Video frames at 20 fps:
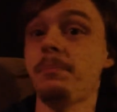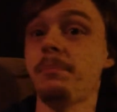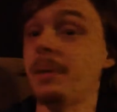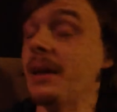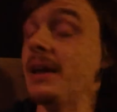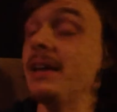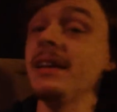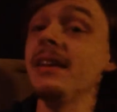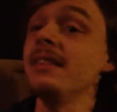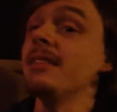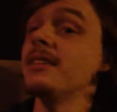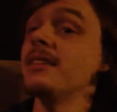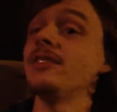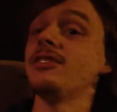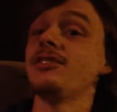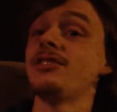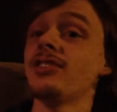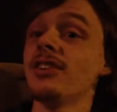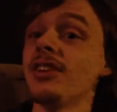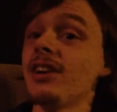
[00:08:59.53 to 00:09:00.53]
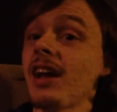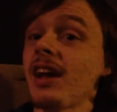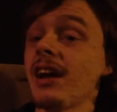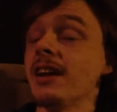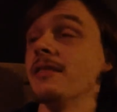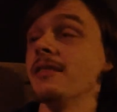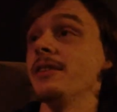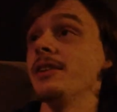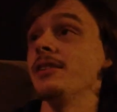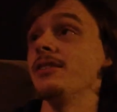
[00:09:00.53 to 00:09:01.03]
beating the shit
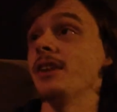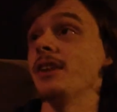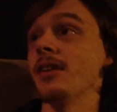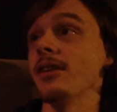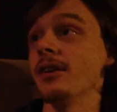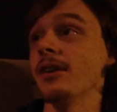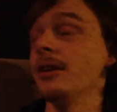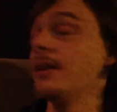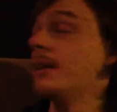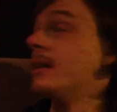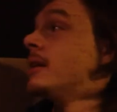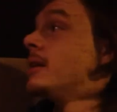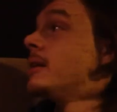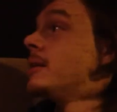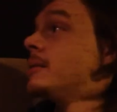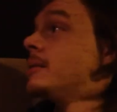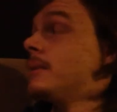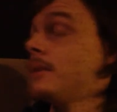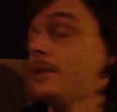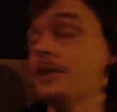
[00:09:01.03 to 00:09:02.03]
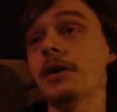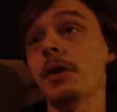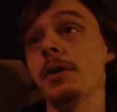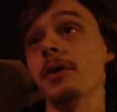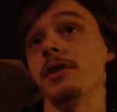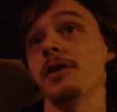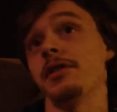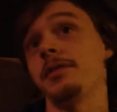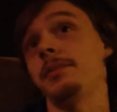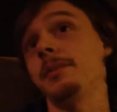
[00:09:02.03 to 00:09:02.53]
out of each other, so
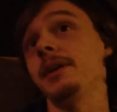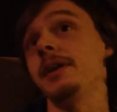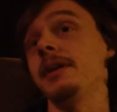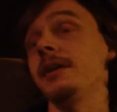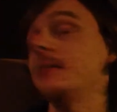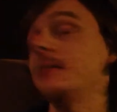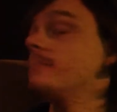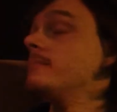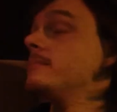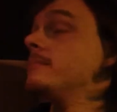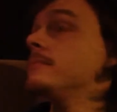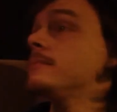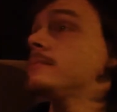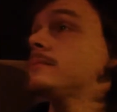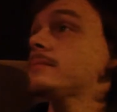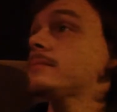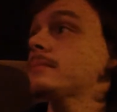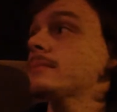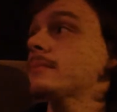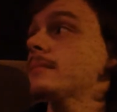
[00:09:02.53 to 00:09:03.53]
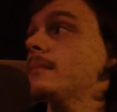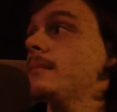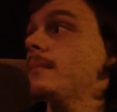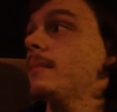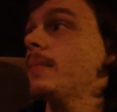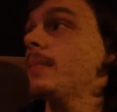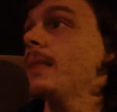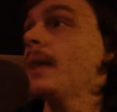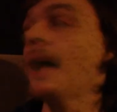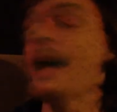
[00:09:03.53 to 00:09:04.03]
to speak.
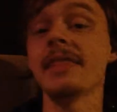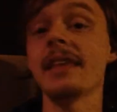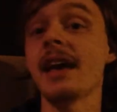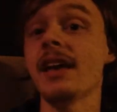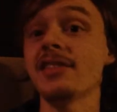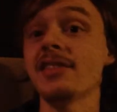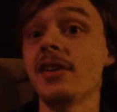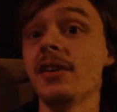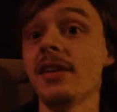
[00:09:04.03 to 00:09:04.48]
And that's